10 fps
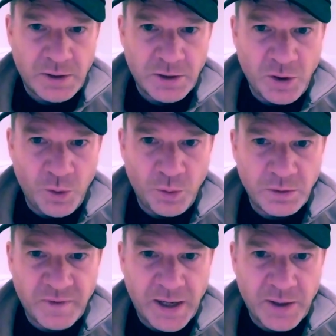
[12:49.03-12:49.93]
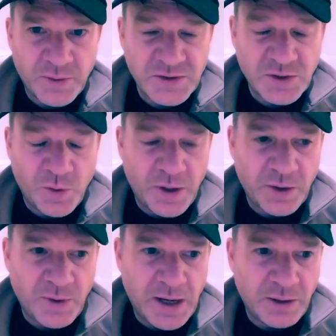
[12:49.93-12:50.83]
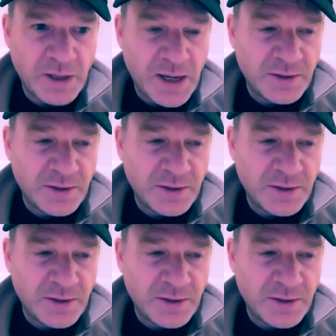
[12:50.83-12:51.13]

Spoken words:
cold virus going around,